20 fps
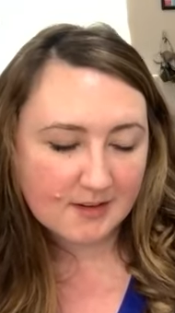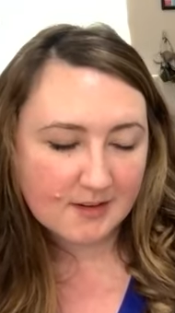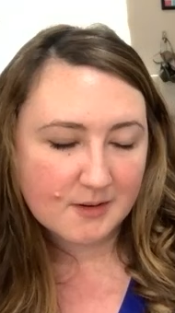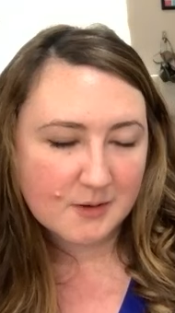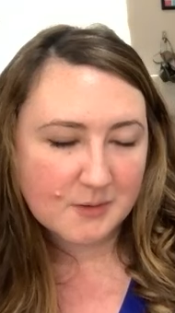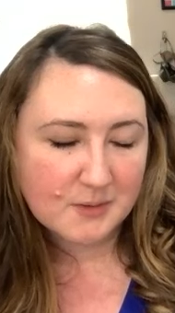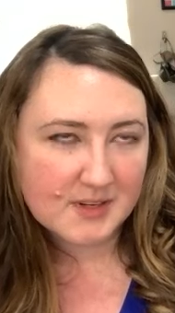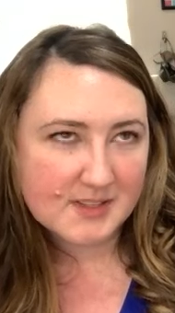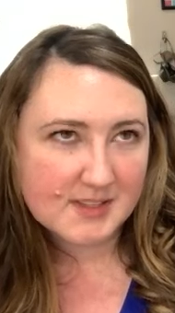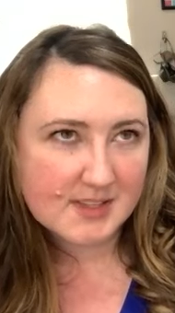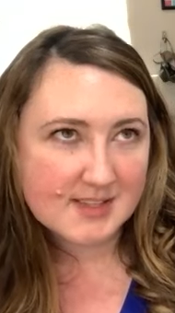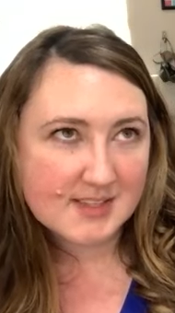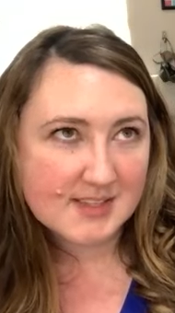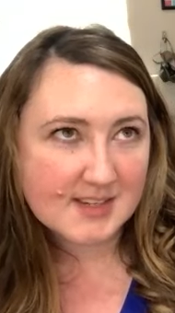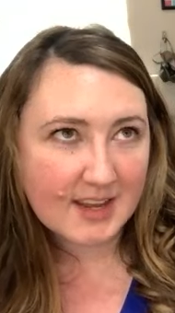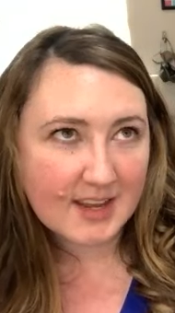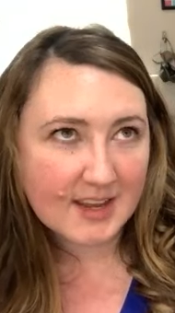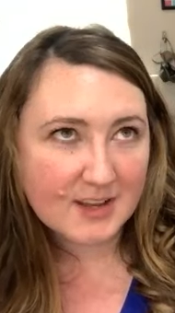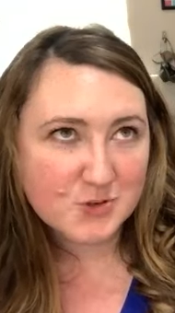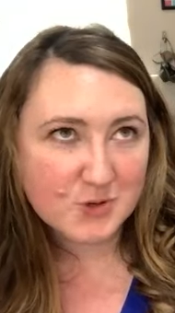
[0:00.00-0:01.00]
what is it? It's an
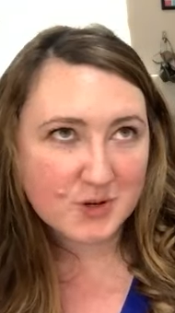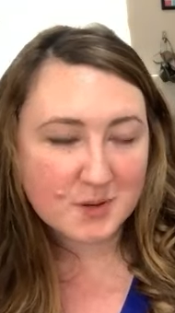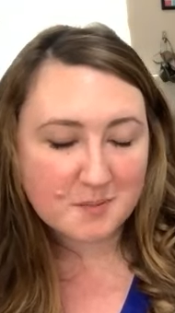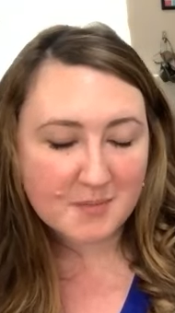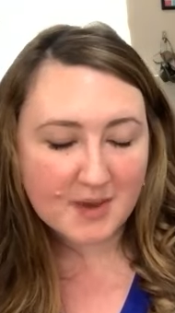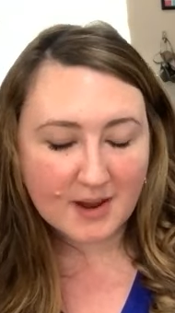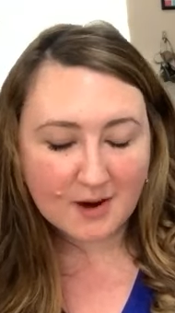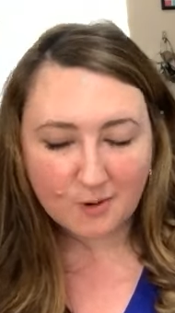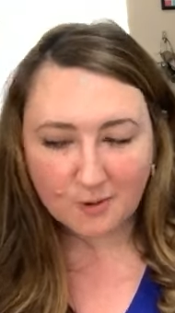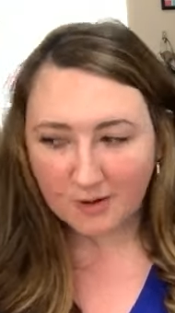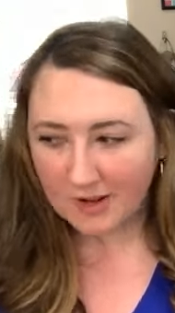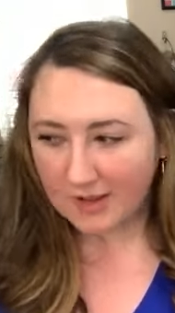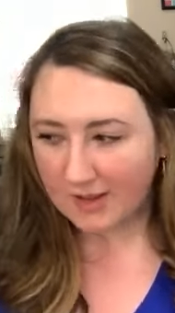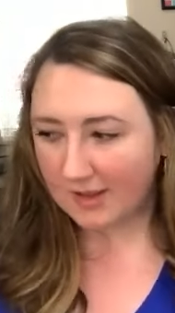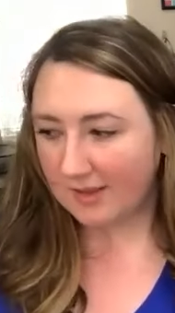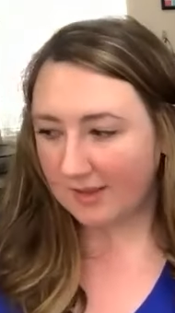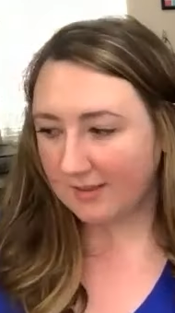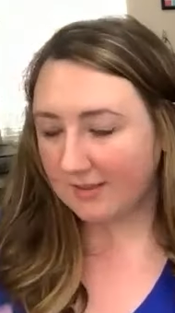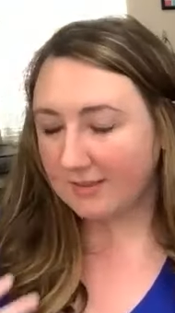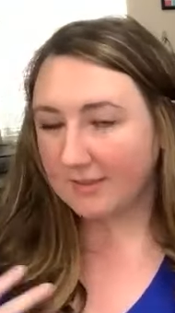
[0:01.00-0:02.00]
Andrea
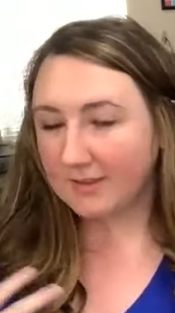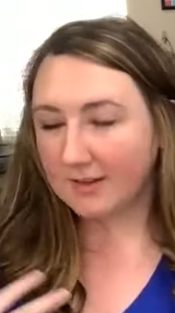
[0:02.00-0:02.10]
Mowry,